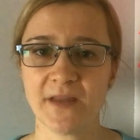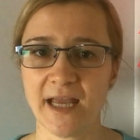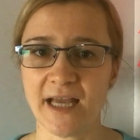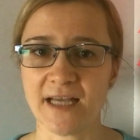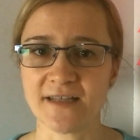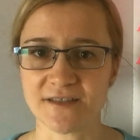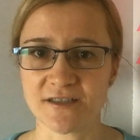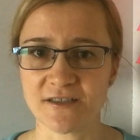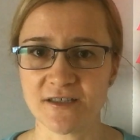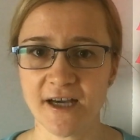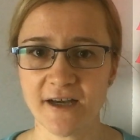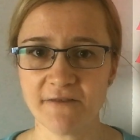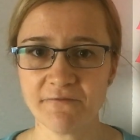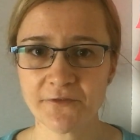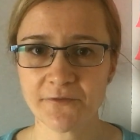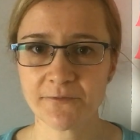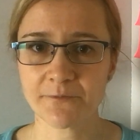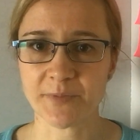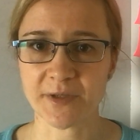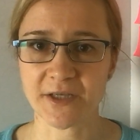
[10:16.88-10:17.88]
is
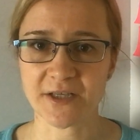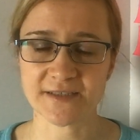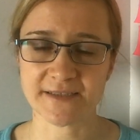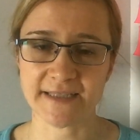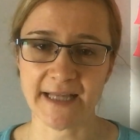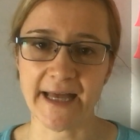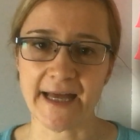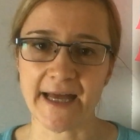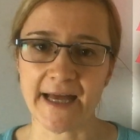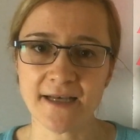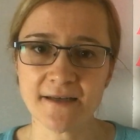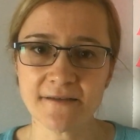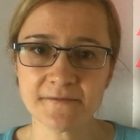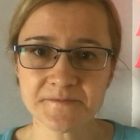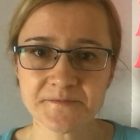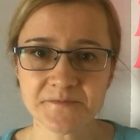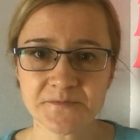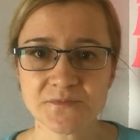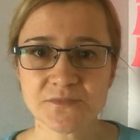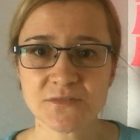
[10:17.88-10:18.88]
enough, because then
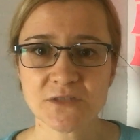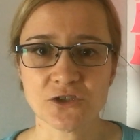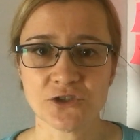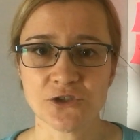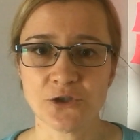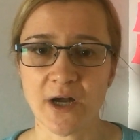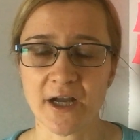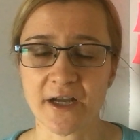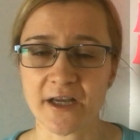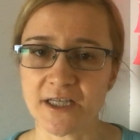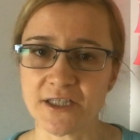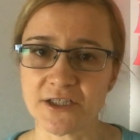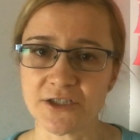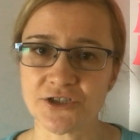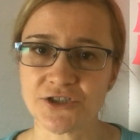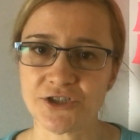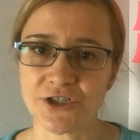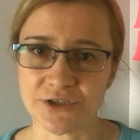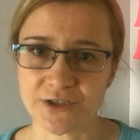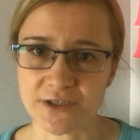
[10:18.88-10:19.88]
you are going
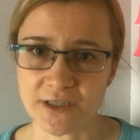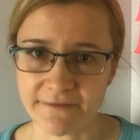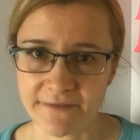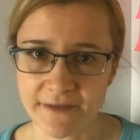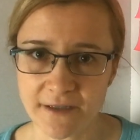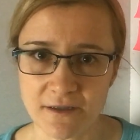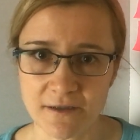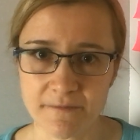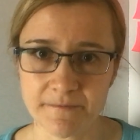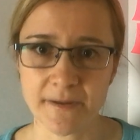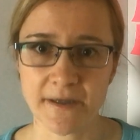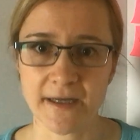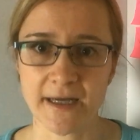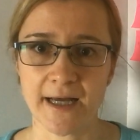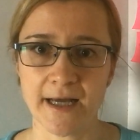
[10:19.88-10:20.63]
to develop